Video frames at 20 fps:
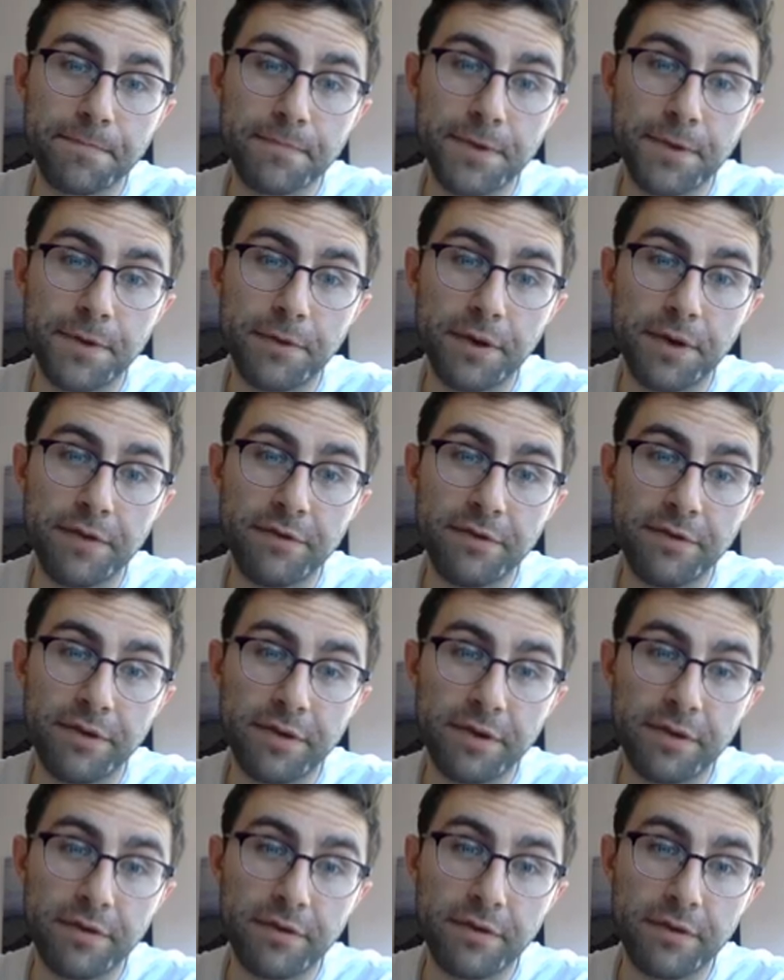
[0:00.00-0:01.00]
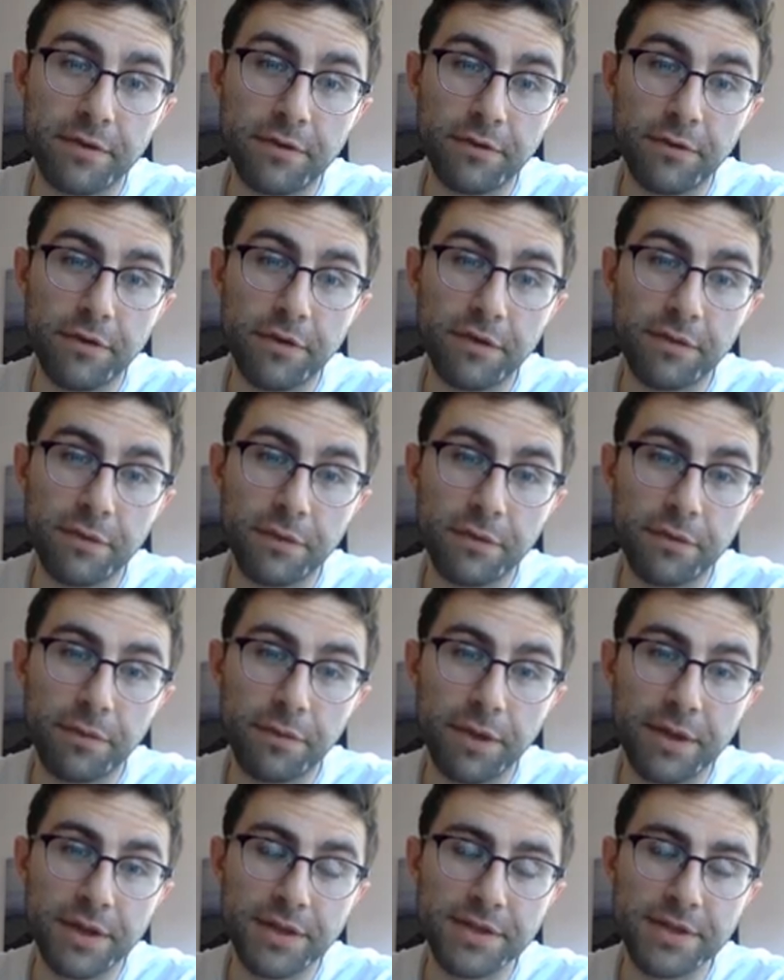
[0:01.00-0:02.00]
All right, so you've got two things
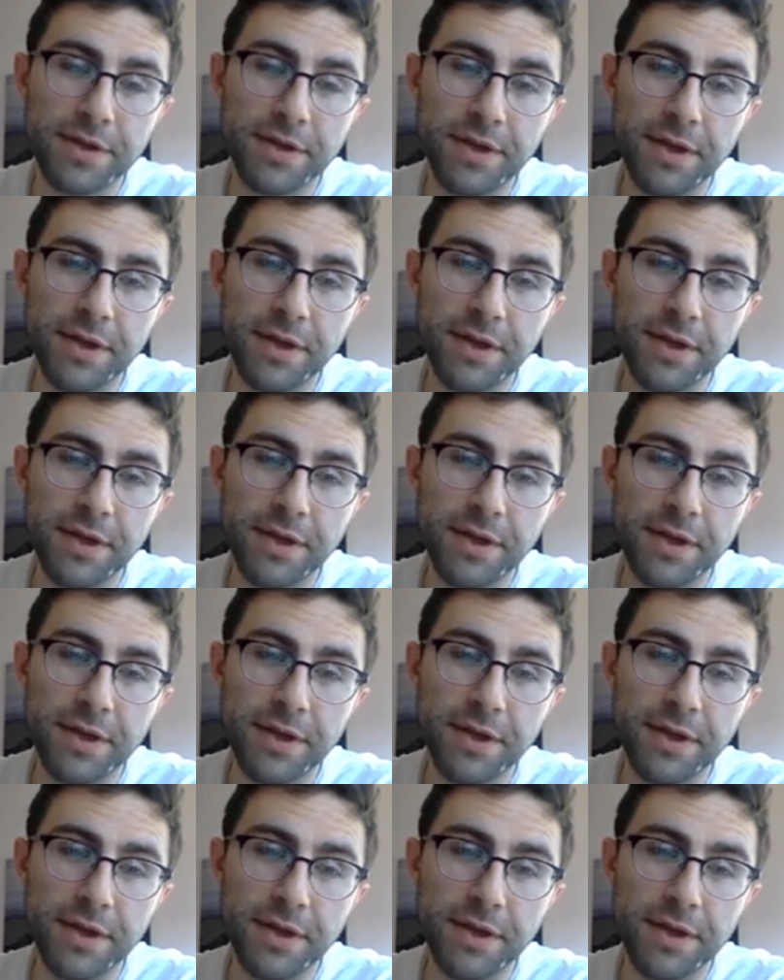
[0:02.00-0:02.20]
multiplied.